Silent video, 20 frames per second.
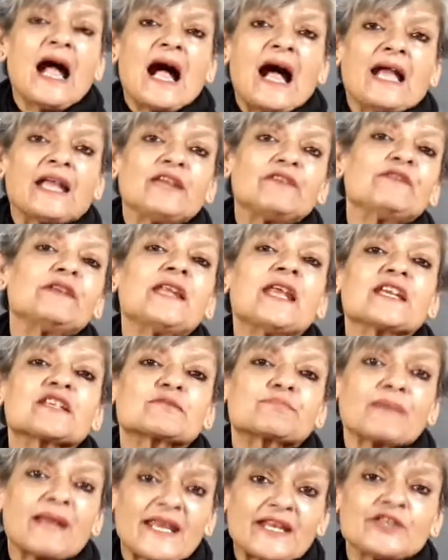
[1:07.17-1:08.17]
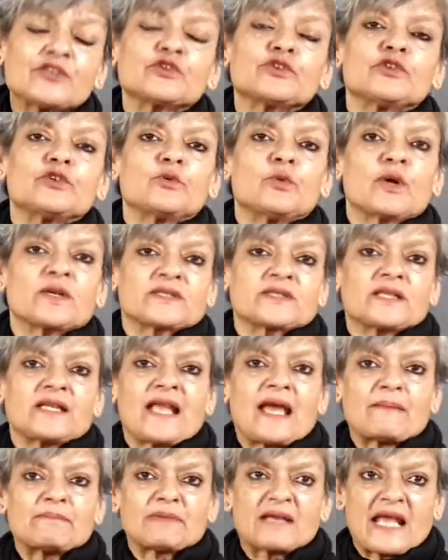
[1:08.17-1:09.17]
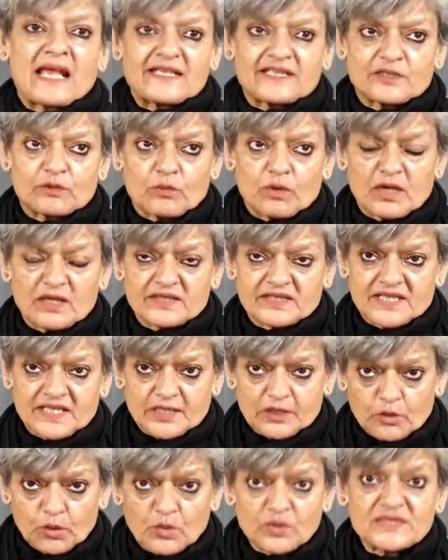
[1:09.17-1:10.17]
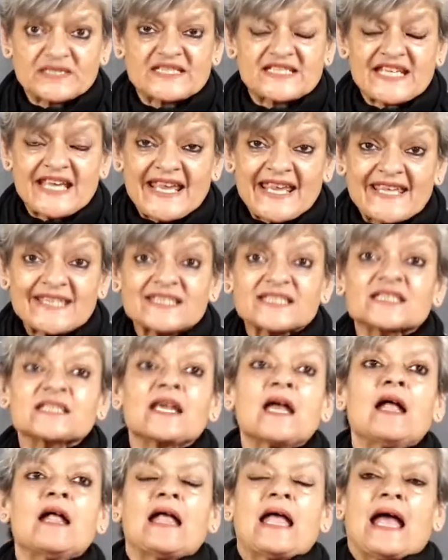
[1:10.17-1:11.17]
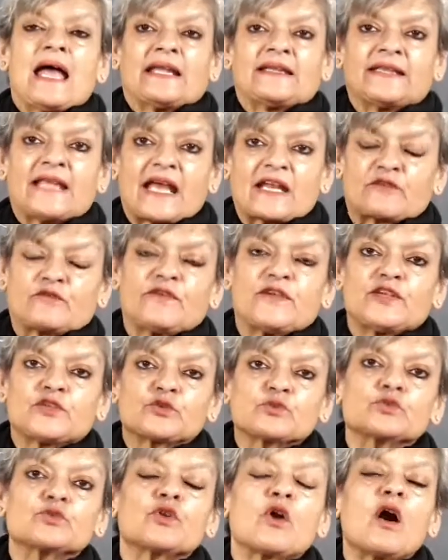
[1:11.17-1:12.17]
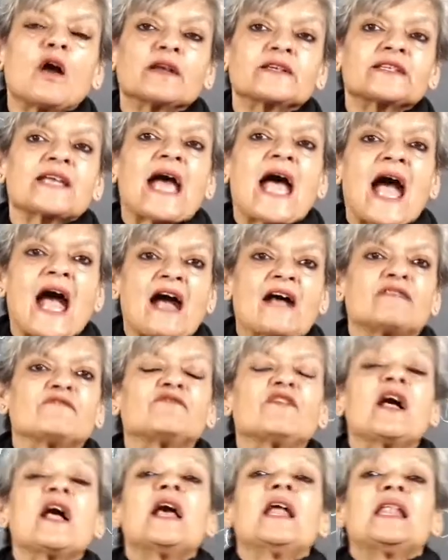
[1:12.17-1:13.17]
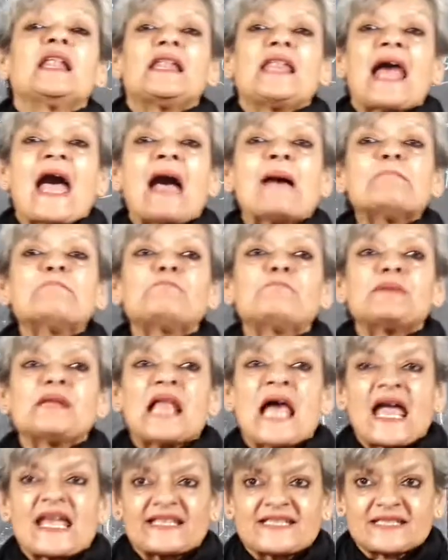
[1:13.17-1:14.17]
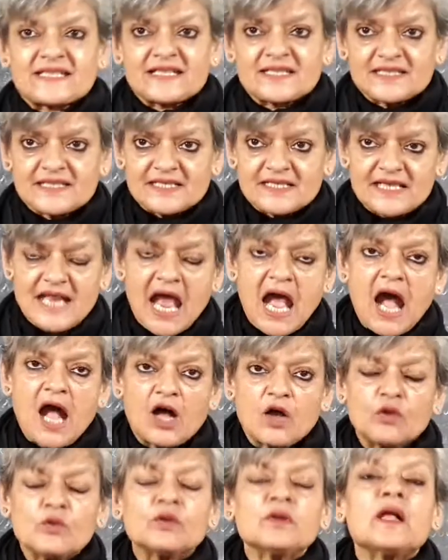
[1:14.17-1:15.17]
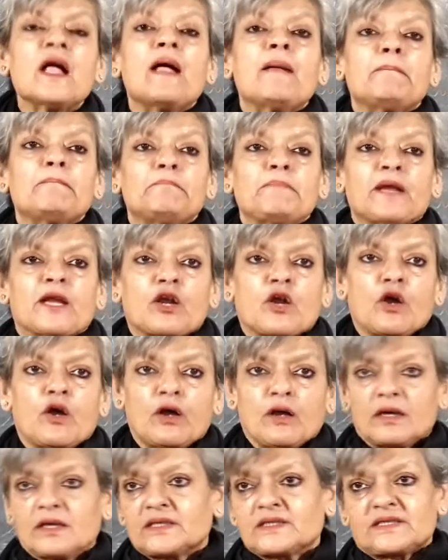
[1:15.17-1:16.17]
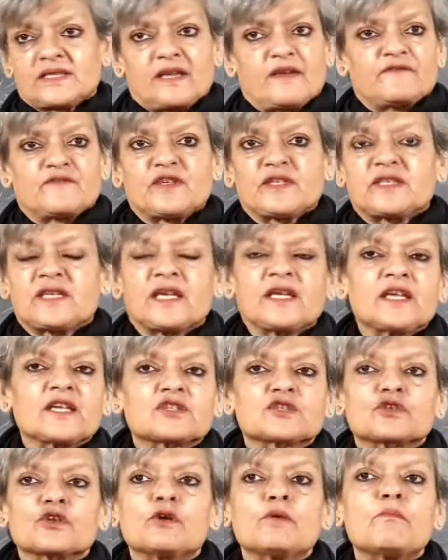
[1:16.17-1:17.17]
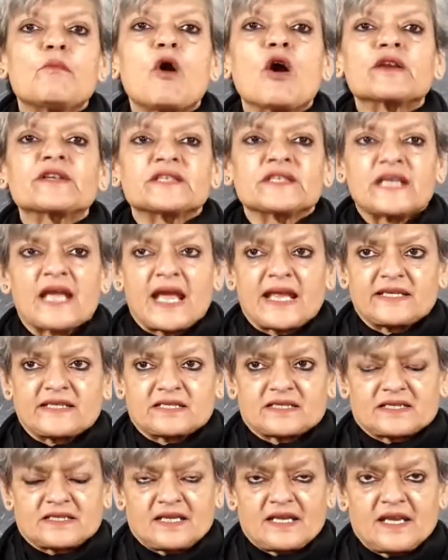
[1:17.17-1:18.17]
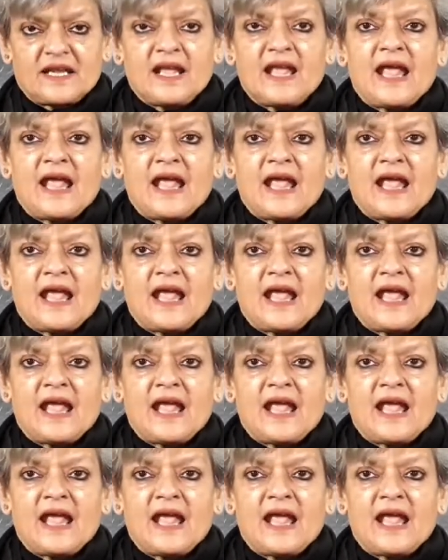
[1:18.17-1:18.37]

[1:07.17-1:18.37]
I even explained to you what a lamplighter was in those days and that we do not have lamplighters now because everything is so modernized.